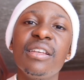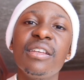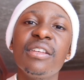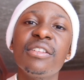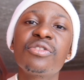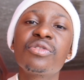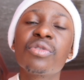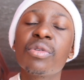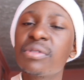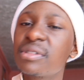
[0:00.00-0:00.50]

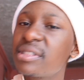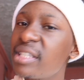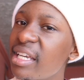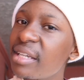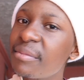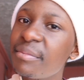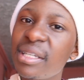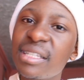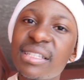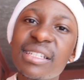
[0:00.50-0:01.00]
So
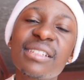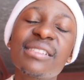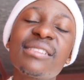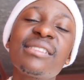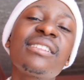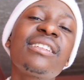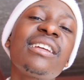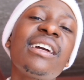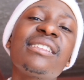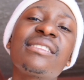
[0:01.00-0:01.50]
take metric
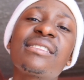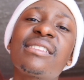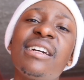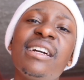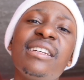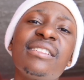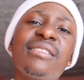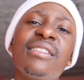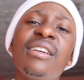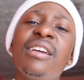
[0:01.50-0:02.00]
serious,
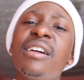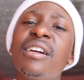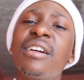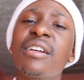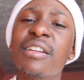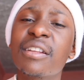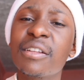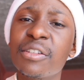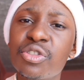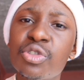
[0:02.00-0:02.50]
guys.
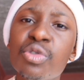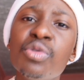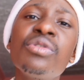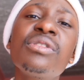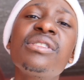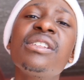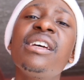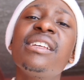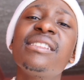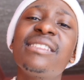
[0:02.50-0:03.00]

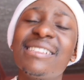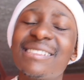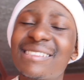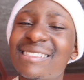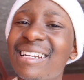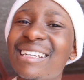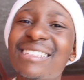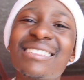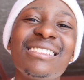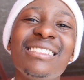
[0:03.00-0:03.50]
Reduce
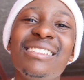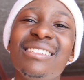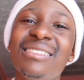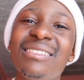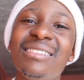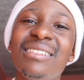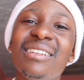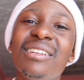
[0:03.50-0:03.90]
distraction.